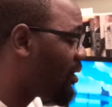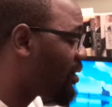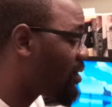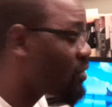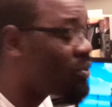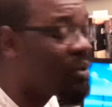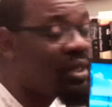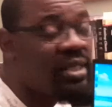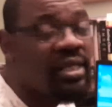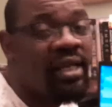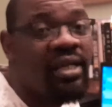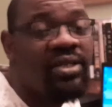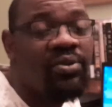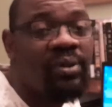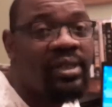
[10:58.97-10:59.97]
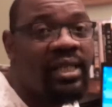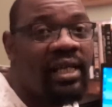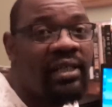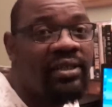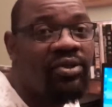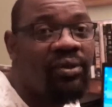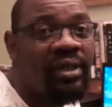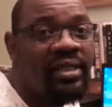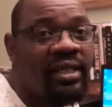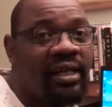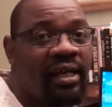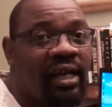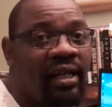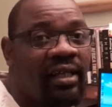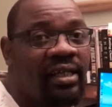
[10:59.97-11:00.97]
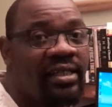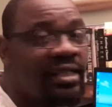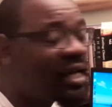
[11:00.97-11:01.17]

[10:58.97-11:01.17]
storytellers will tell stories regardless,